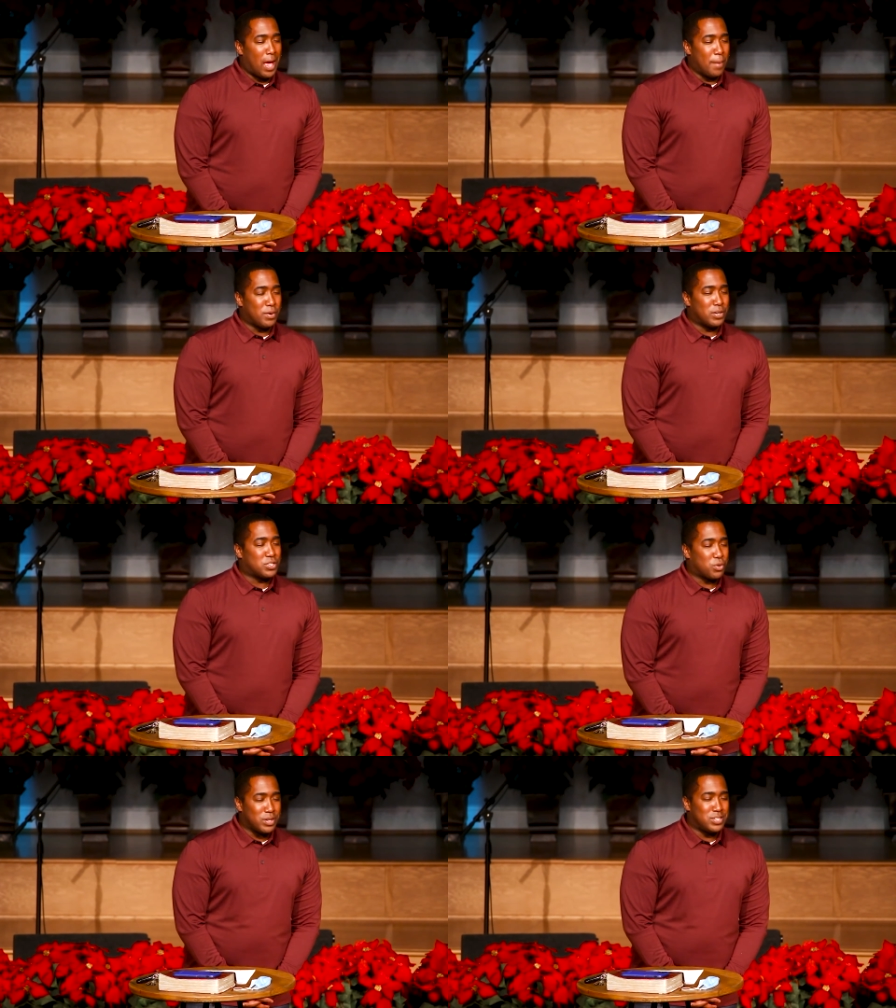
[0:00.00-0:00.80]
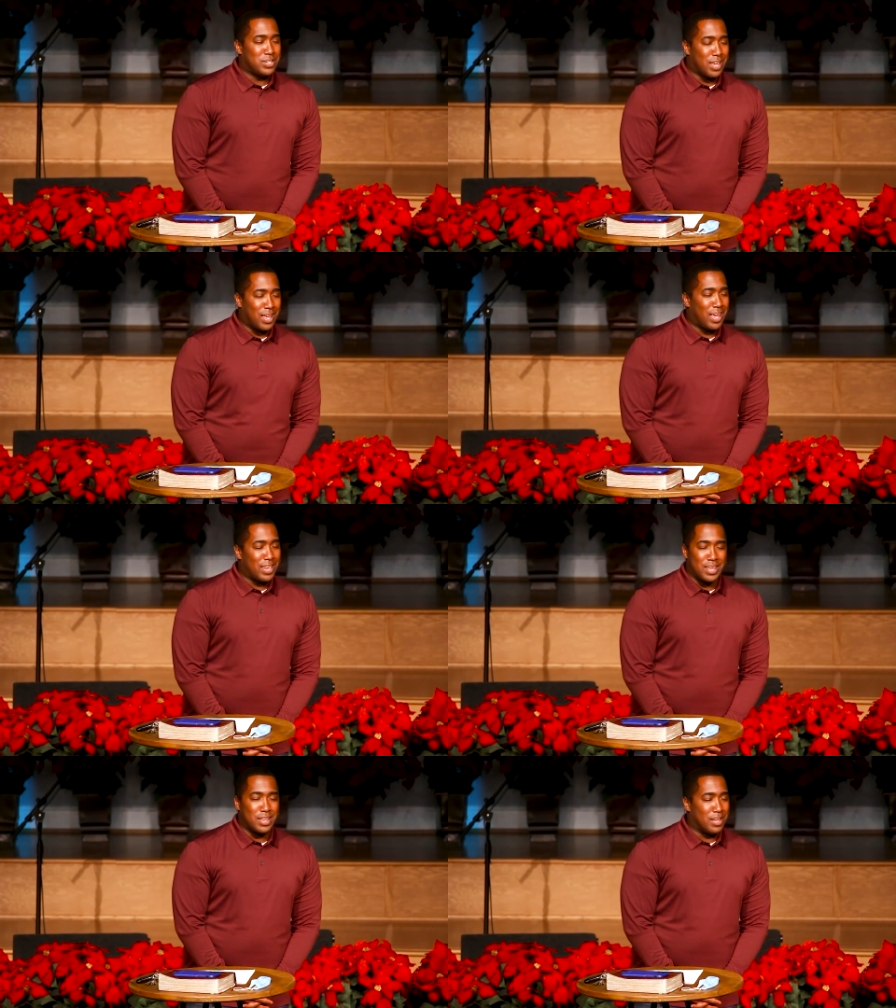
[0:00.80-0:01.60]
I'm going to trust
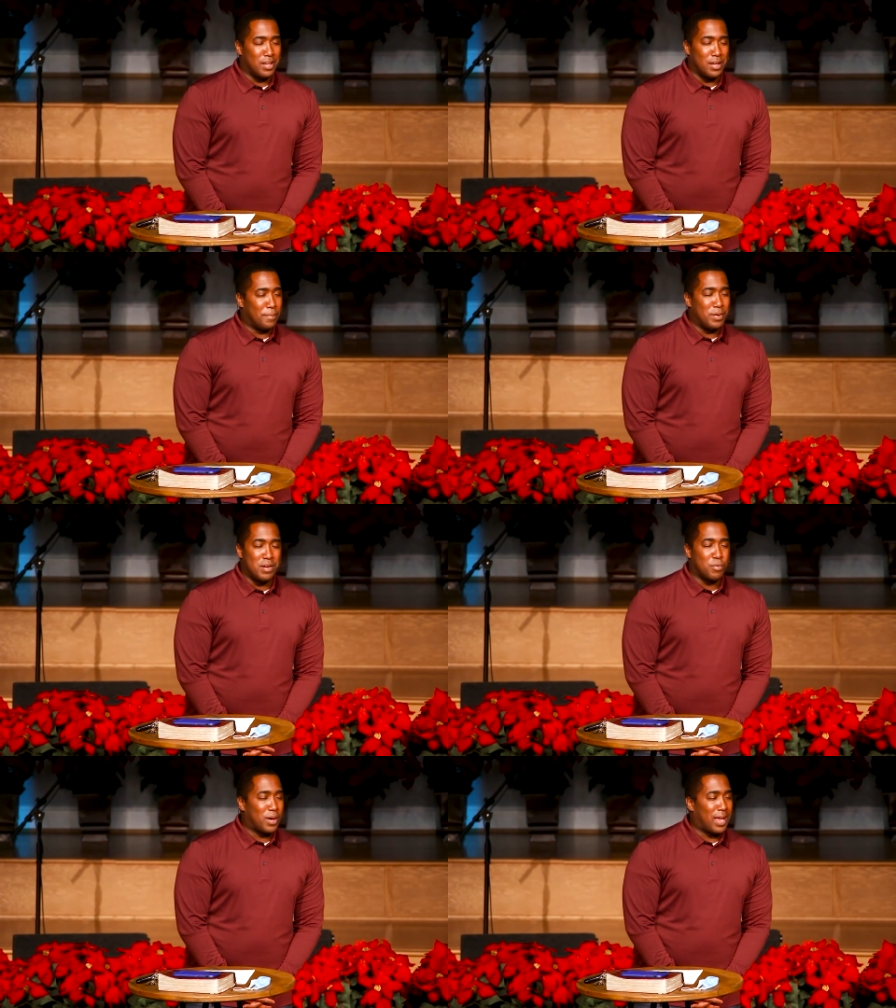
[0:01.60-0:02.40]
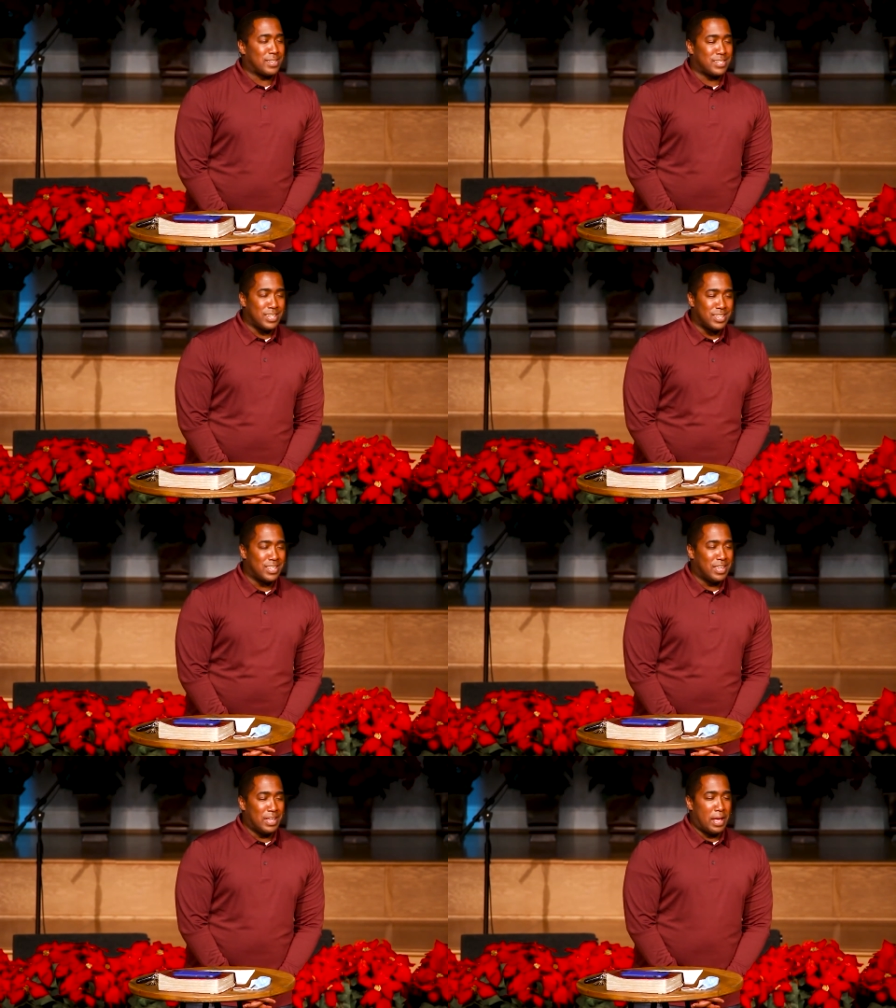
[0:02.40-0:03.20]
God uh, uh, above what I see,
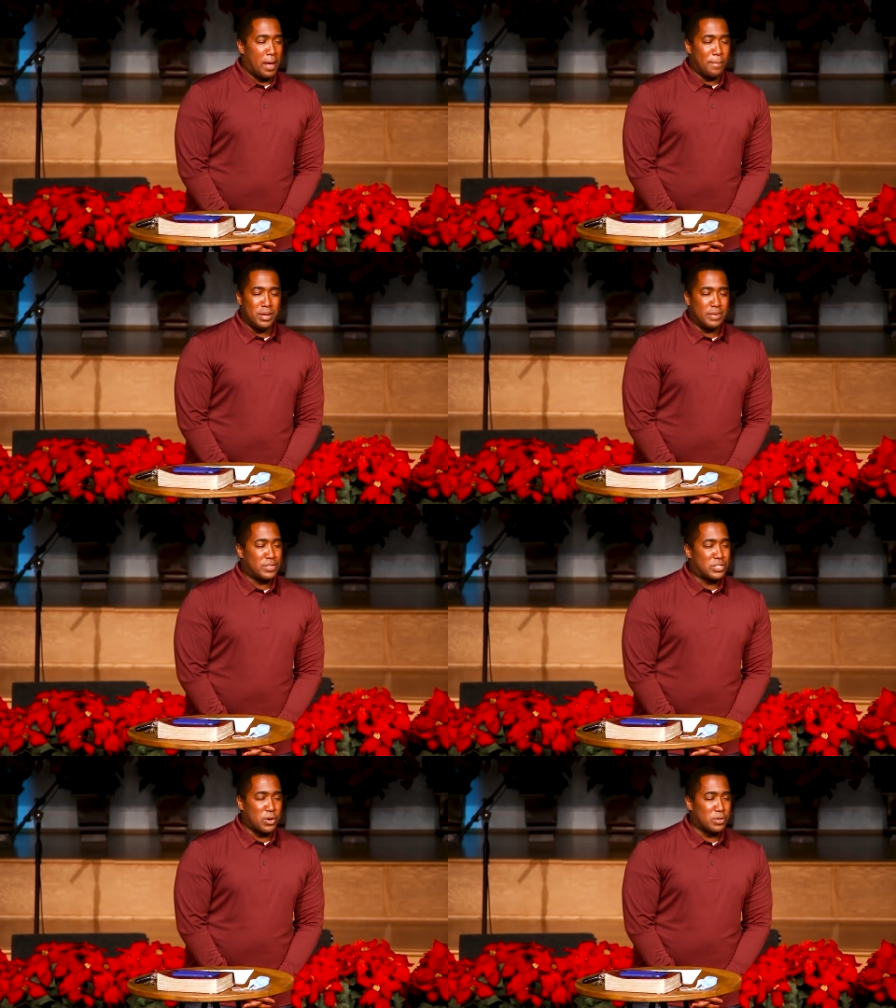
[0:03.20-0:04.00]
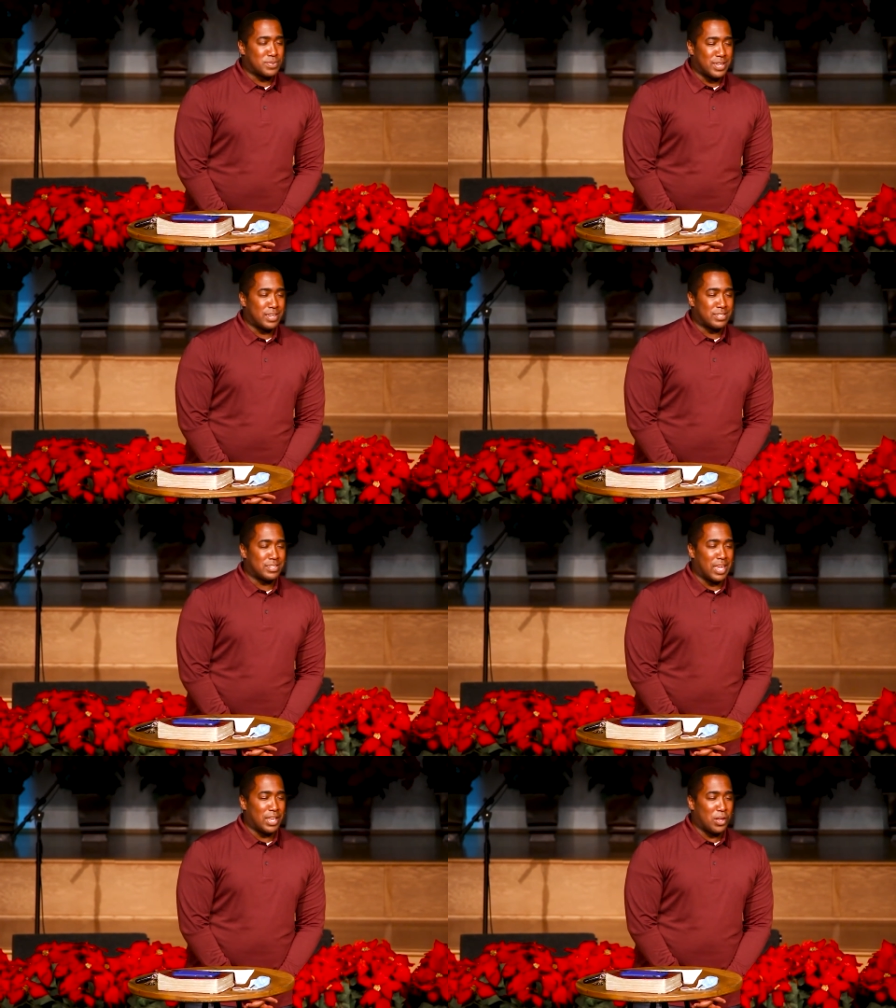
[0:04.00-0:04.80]
above the
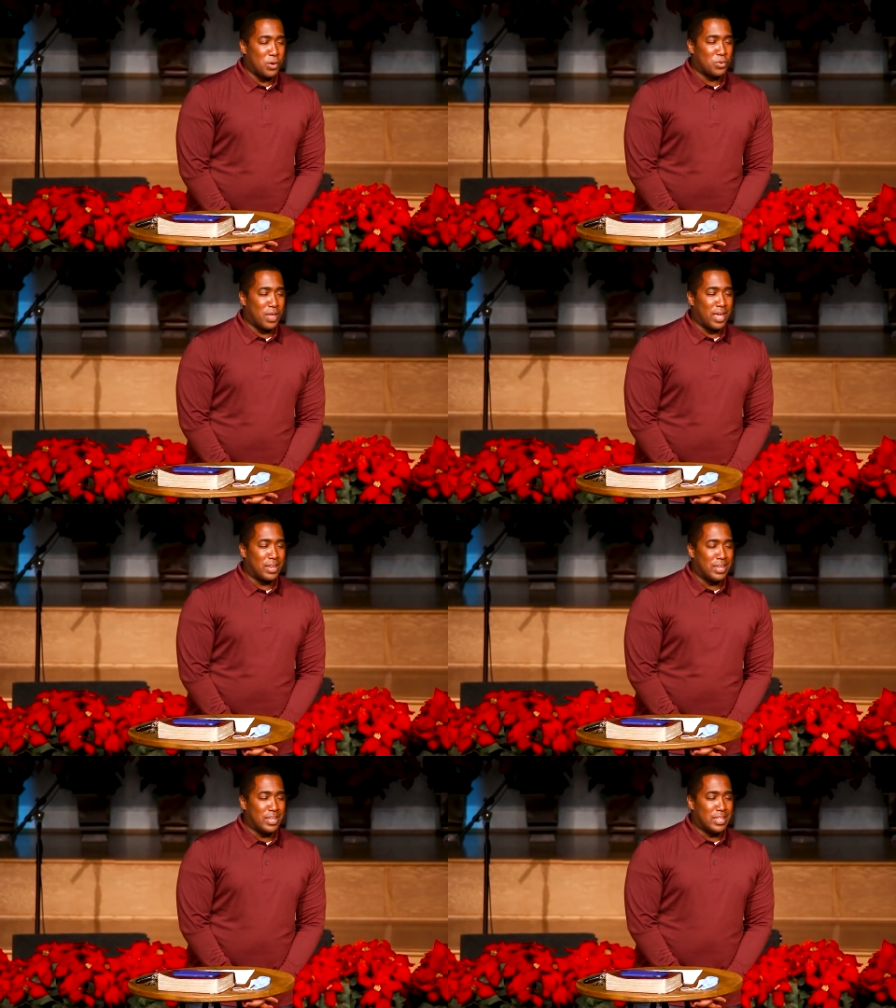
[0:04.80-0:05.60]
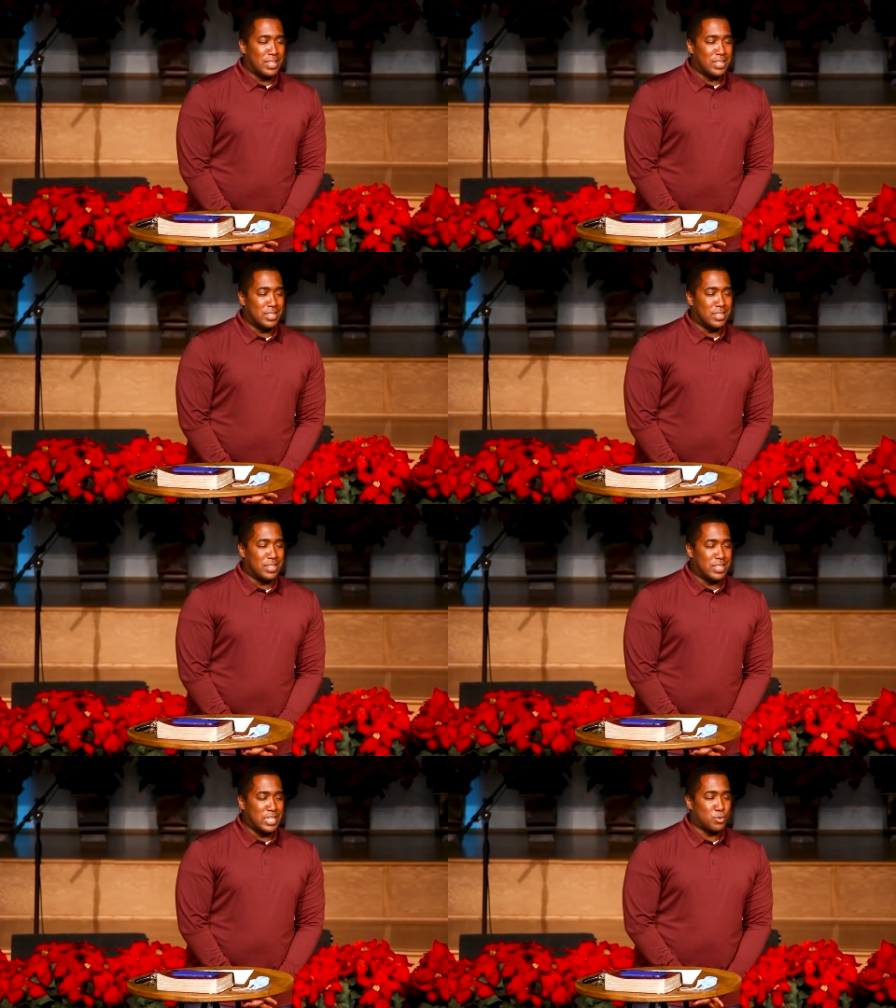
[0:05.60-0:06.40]
circumstances, and know that
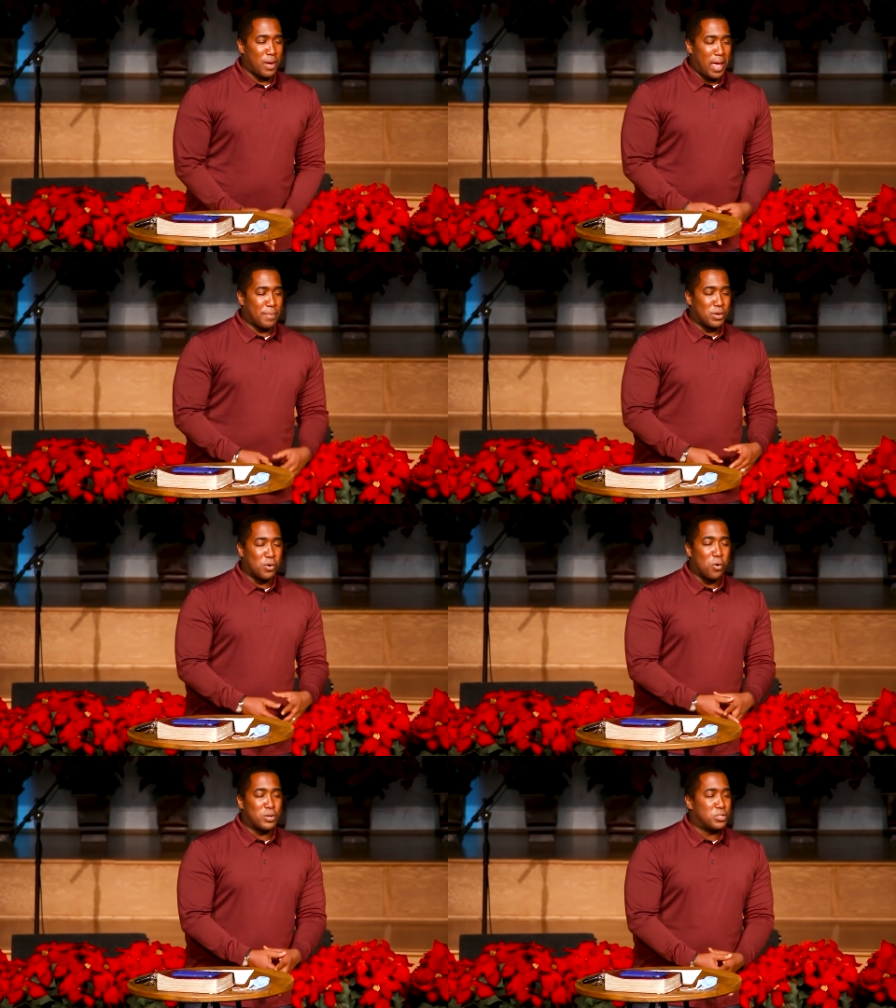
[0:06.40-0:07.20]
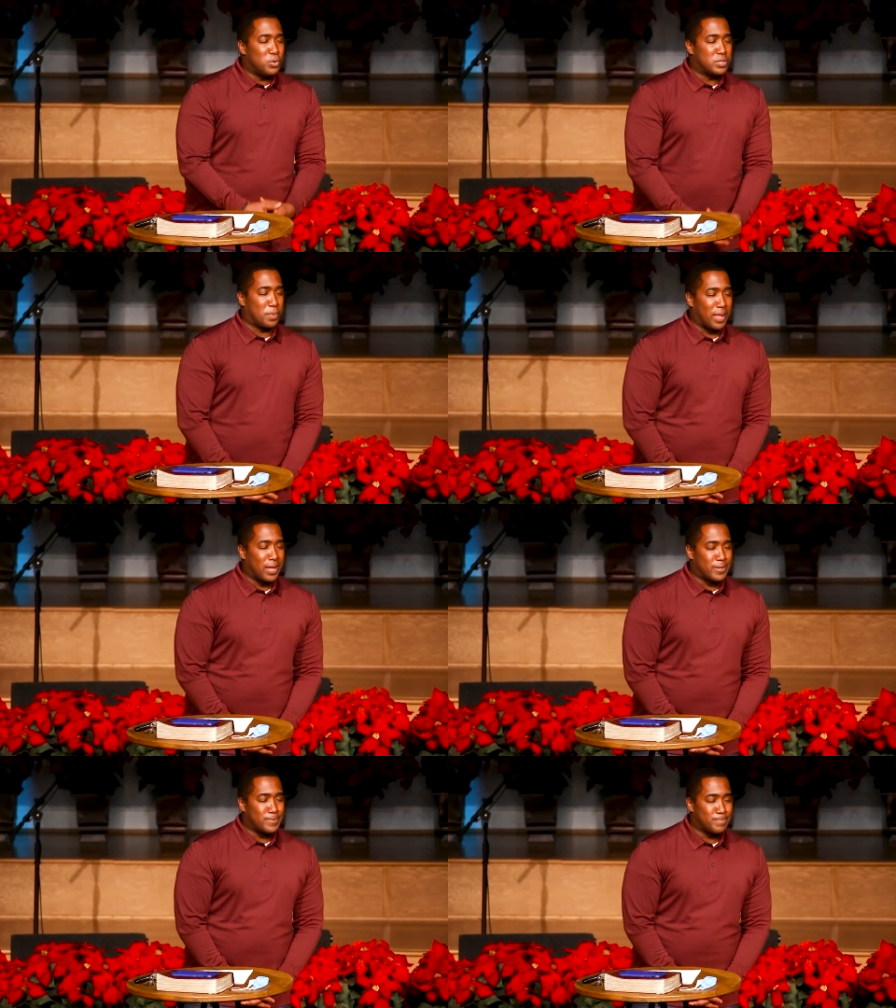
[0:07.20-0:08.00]
things will happen according to his
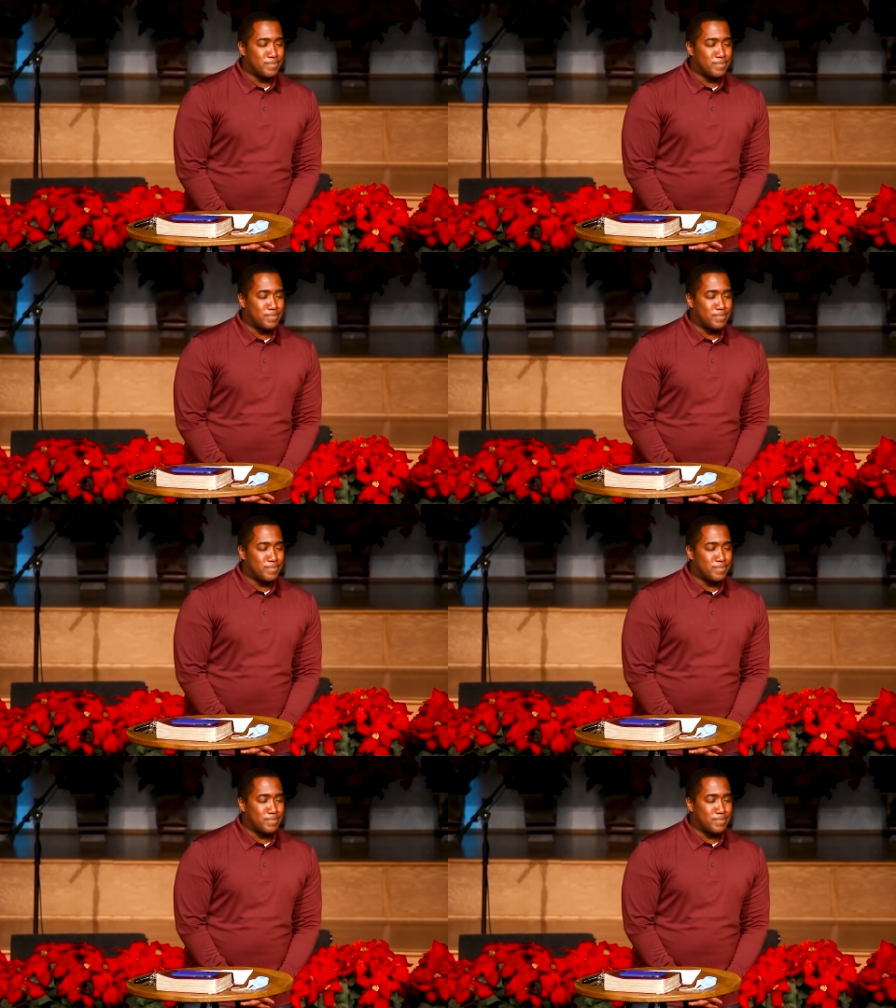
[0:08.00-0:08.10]
plan.